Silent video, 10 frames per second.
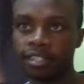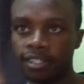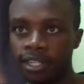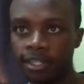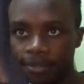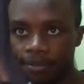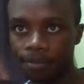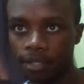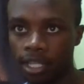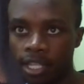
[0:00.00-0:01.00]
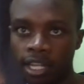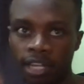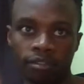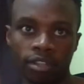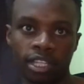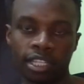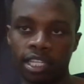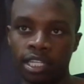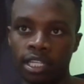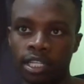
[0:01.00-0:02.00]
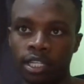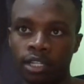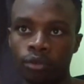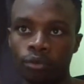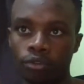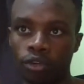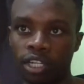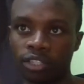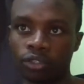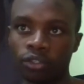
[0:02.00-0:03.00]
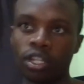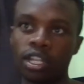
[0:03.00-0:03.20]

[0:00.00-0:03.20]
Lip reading: the level that I do focus on.